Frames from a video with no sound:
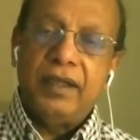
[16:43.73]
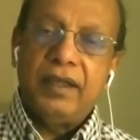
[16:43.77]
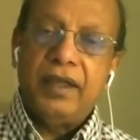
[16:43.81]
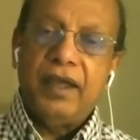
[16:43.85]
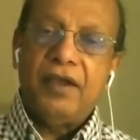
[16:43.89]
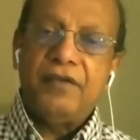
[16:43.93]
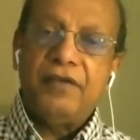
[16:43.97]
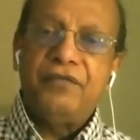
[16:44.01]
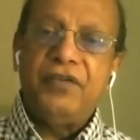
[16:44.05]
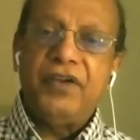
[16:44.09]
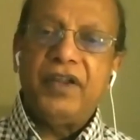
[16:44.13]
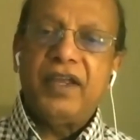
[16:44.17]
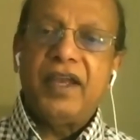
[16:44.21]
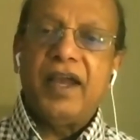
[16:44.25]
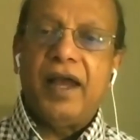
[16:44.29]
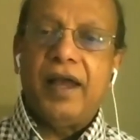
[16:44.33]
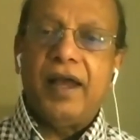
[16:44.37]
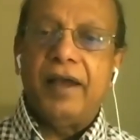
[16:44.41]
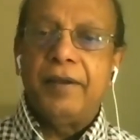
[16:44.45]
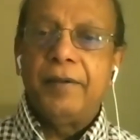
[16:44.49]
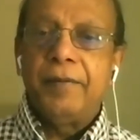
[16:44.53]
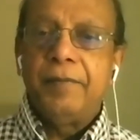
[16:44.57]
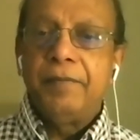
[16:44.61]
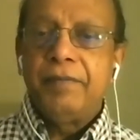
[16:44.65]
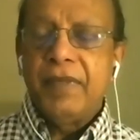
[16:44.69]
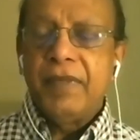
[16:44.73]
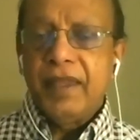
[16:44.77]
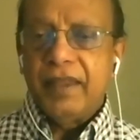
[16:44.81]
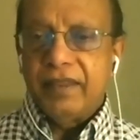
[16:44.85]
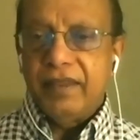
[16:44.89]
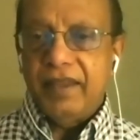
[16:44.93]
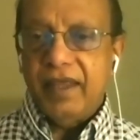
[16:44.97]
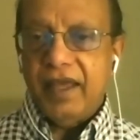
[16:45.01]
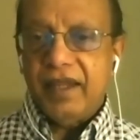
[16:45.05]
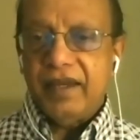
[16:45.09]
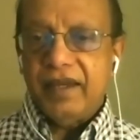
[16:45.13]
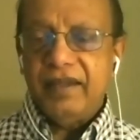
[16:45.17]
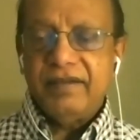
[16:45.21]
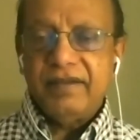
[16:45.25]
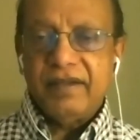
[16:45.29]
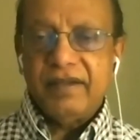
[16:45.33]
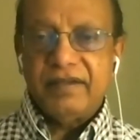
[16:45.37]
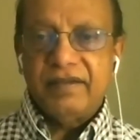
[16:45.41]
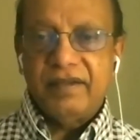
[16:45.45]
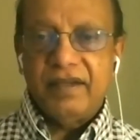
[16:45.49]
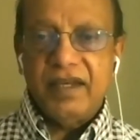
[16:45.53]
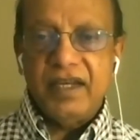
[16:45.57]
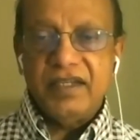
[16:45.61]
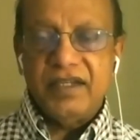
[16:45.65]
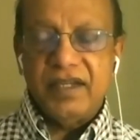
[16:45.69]
Africa, there is a
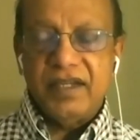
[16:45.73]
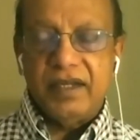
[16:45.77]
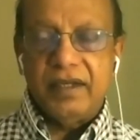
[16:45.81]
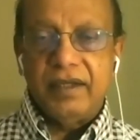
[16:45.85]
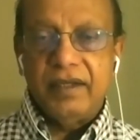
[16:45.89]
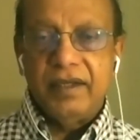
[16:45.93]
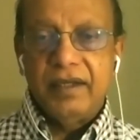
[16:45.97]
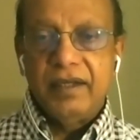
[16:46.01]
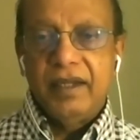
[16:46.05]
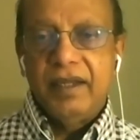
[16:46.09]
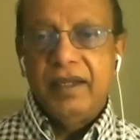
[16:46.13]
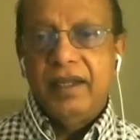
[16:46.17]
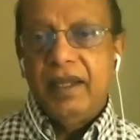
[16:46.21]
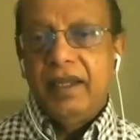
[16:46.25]
surgeon